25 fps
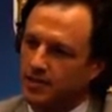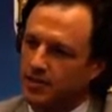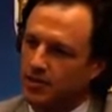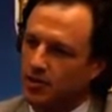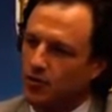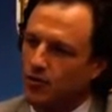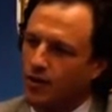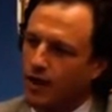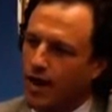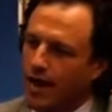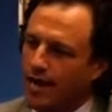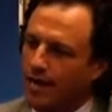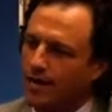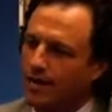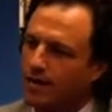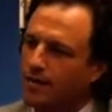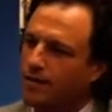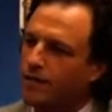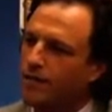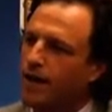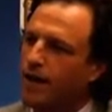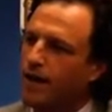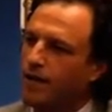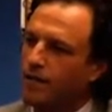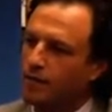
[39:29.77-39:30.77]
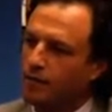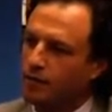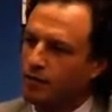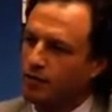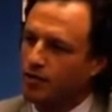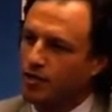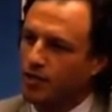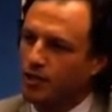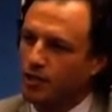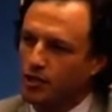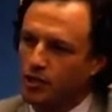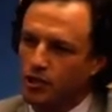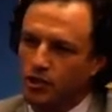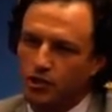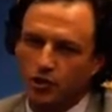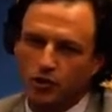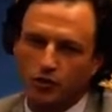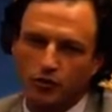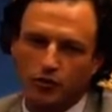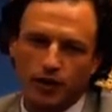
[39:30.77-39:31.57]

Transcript: So 95% cure